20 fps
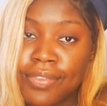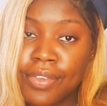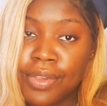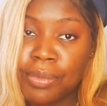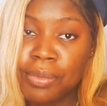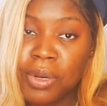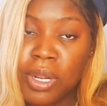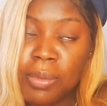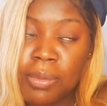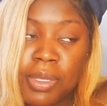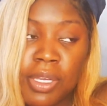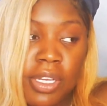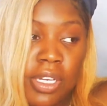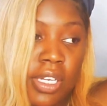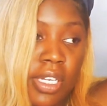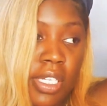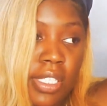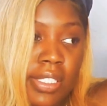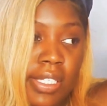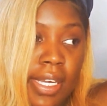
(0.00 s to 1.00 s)
So you're probably
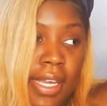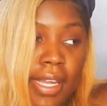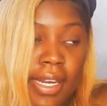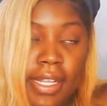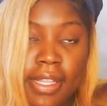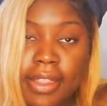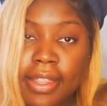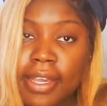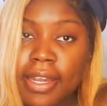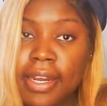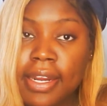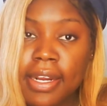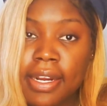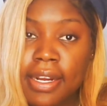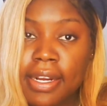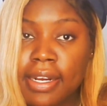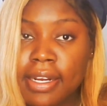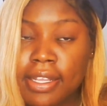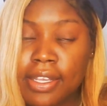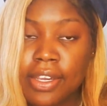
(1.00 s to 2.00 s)
gonna need to get in
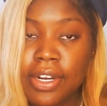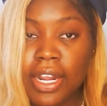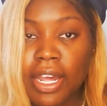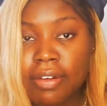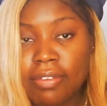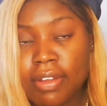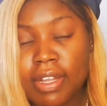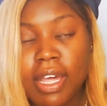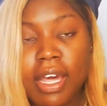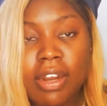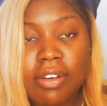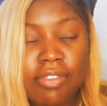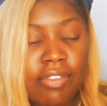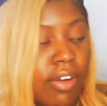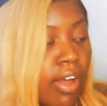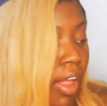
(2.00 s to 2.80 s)
there. You're gonna have a lot of